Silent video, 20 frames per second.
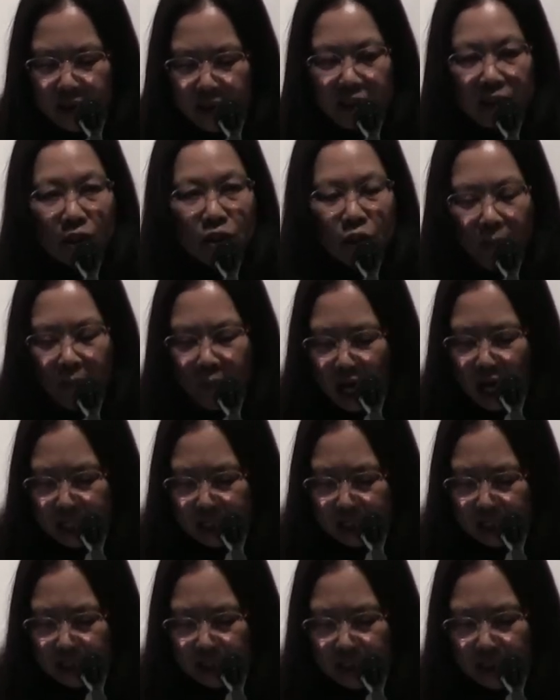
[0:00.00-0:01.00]
such a
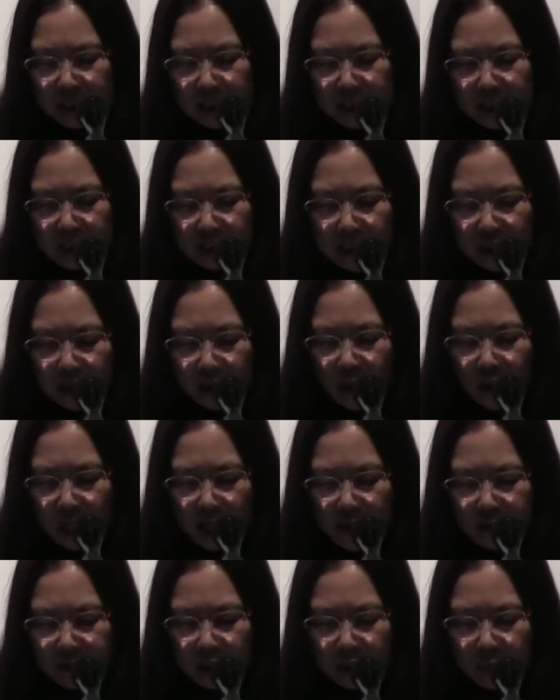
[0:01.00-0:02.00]
practice is a
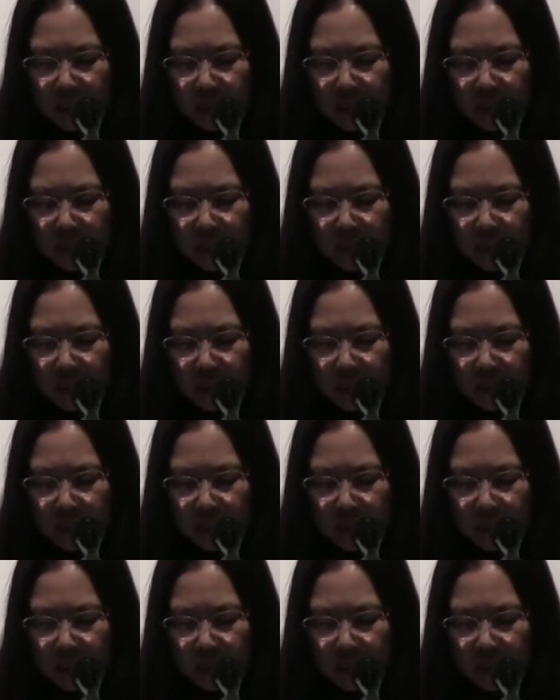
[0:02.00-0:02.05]
way of